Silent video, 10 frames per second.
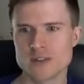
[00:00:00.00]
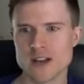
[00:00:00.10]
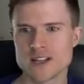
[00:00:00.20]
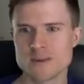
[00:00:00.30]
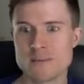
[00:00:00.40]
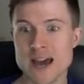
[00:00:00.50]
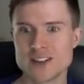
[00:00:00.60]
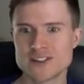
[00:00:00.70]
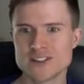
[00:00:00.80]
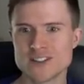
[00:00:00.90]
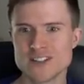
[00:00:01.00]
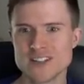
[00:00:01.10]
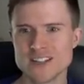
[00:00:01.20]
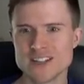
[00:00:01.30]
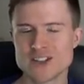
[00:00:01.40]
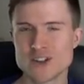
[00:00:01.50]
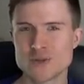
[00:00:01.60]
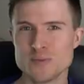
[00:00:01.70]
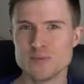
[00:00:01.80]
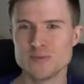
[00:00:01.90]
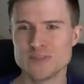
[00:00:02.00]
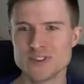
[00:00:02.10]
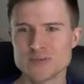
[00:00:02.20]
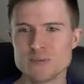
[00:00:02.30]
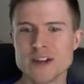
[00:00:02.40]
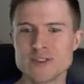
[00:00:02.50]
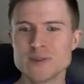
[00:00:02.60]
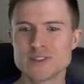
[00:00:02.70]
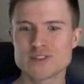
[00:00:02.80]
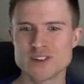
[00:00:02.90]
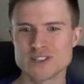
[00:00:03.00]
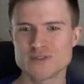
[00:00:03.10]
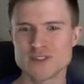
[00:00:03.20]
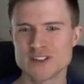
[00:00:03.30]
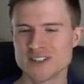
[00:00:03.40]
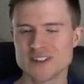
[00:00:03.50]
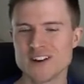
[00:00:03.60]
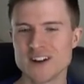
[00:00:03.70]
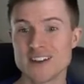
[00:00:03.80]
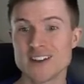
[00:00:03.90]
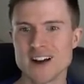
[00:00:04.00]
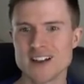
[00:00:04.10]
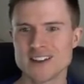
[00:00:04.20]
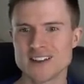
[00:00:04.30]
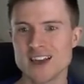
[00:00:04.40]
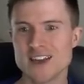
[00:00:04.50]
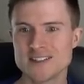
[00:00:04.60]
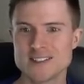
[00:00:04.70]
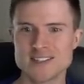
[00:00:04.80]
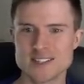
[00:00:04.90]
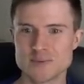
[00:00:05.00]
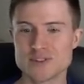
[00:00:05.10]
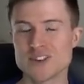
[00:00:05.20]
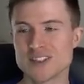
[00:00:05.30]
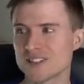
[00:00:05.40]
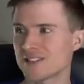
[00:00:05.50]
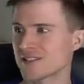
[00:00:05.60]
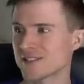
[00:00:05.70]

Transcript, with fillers: I can imagine this might have been stressful on Nale and the team to try and get this